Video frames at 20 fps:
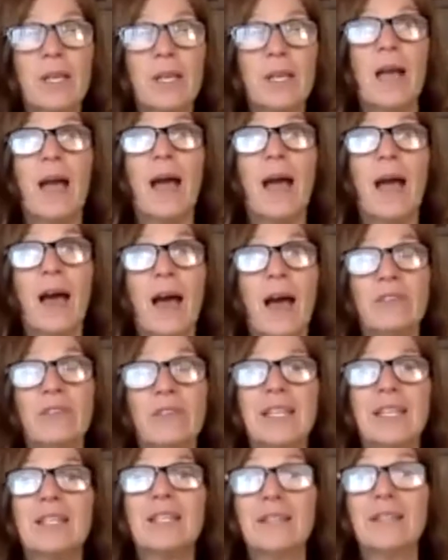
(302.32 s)
have a
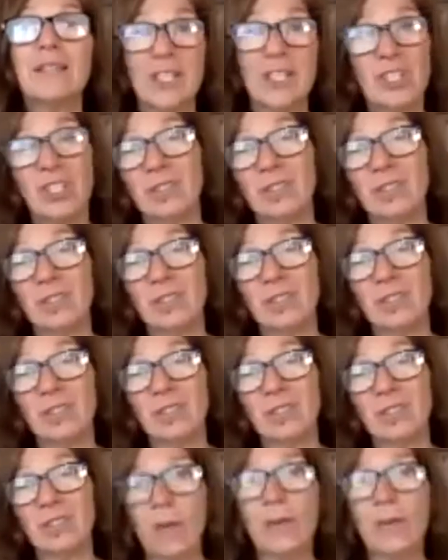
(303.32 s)
chelation
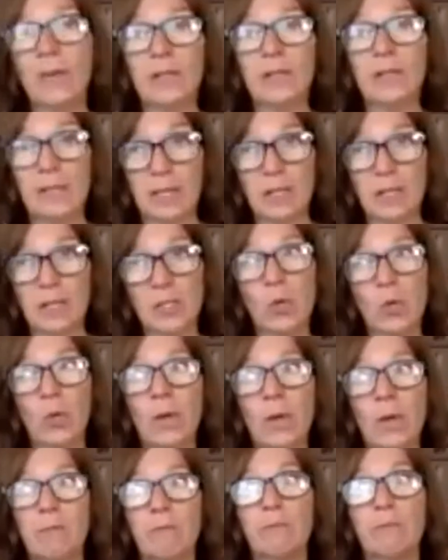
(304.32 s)
ability. So
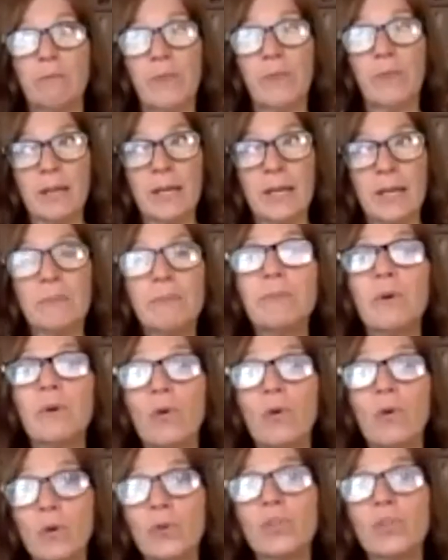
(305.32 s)
it
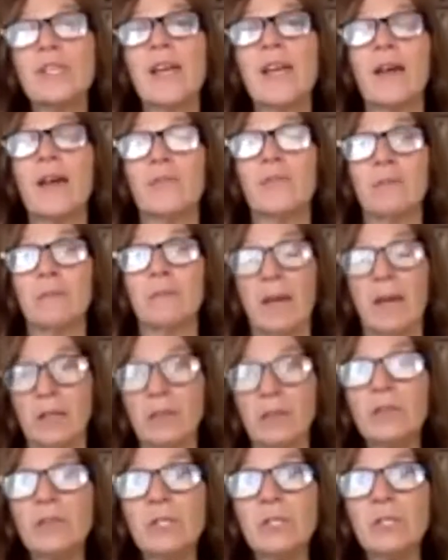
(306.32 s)
pulls heavy
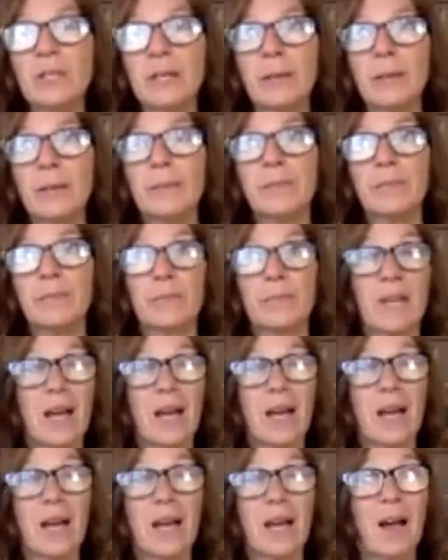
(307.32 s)
metals,
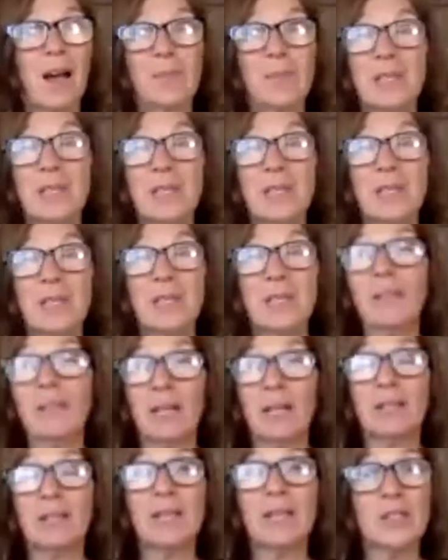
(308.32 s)
even
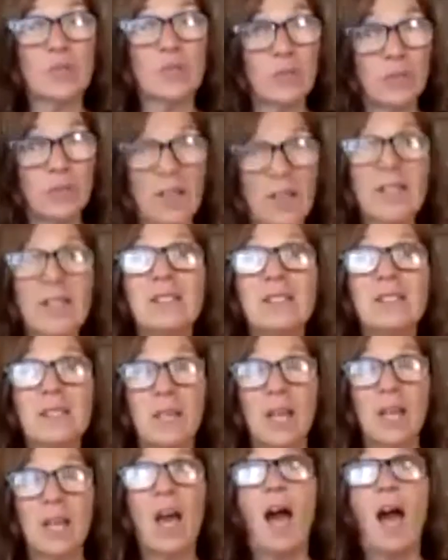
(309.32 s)
glyphosates,
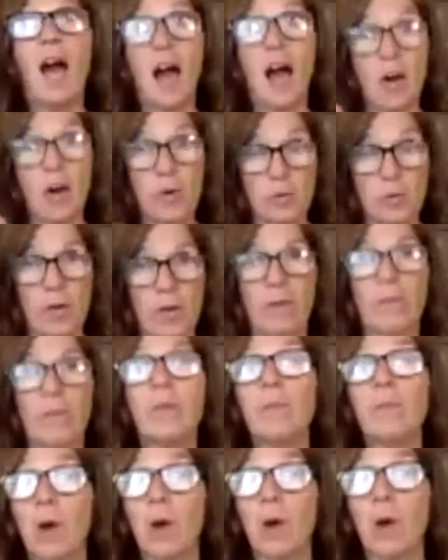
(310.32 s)
out of
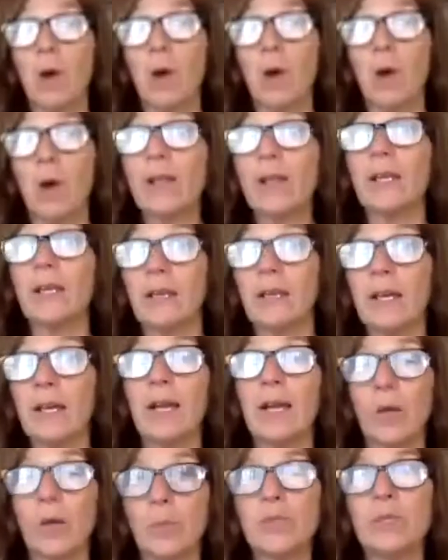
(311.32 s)
the body. It
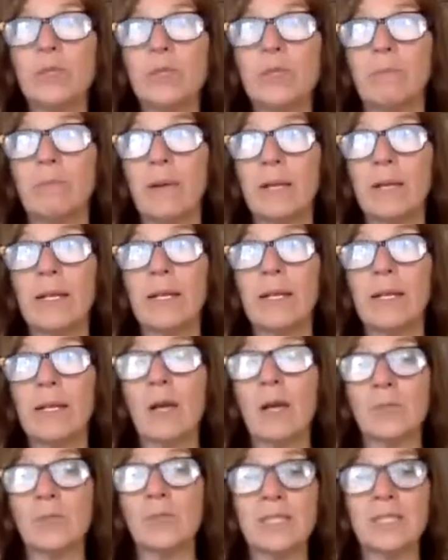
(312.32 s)
helps to
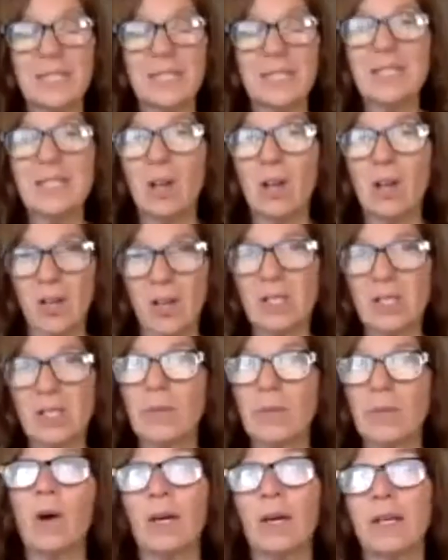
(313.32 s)
detox
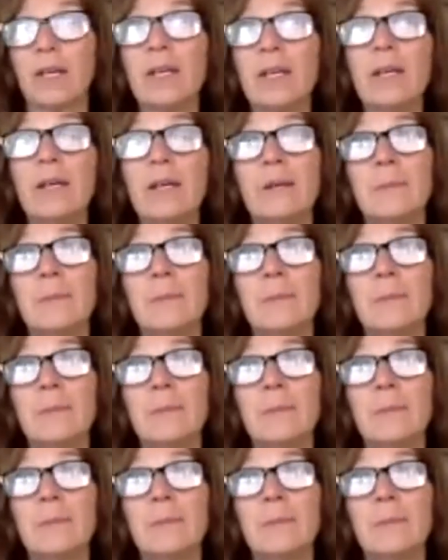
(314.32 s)
the body